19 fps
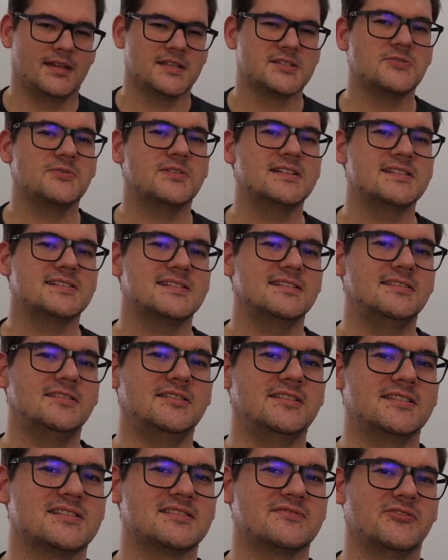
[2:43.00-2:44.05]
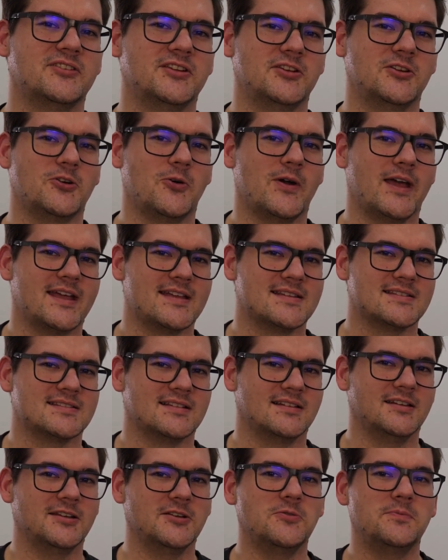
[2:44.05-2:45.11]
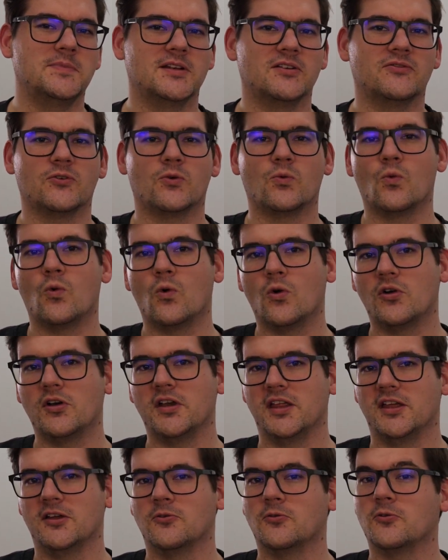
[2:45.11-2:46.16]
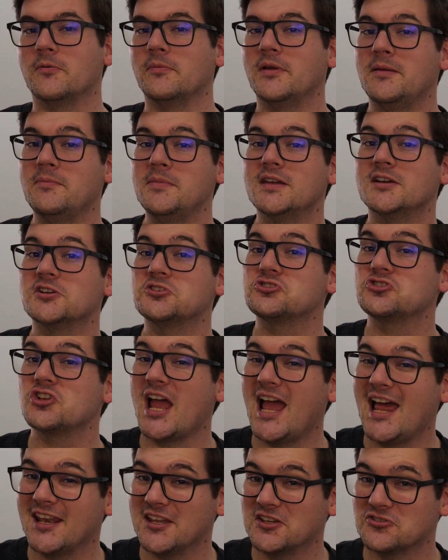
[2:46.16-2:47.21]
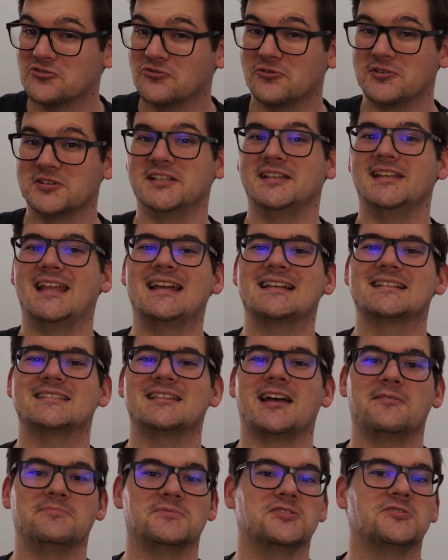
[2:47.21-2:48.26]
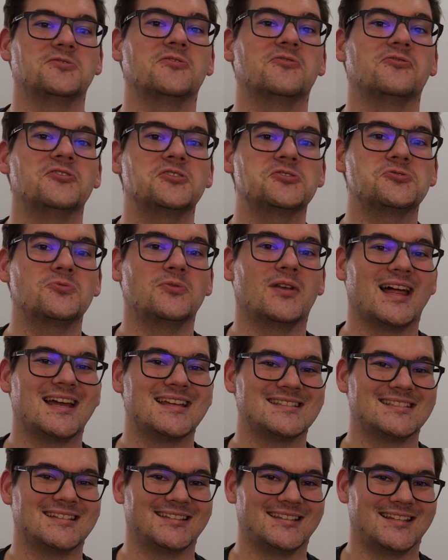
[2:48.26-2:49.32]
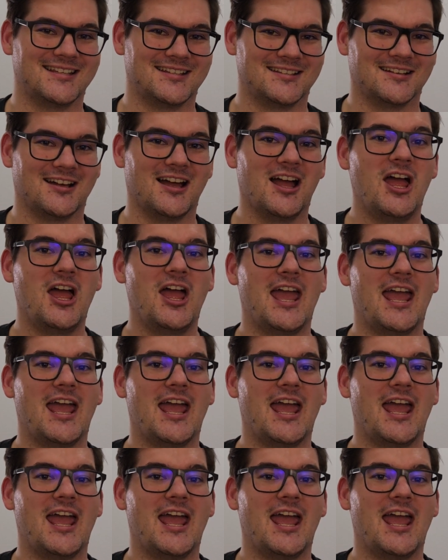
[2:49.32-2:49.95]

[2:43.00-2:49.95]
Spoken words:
So consider this video as a little bit of a warning or maybe a challenge for the next time that you're visualizing data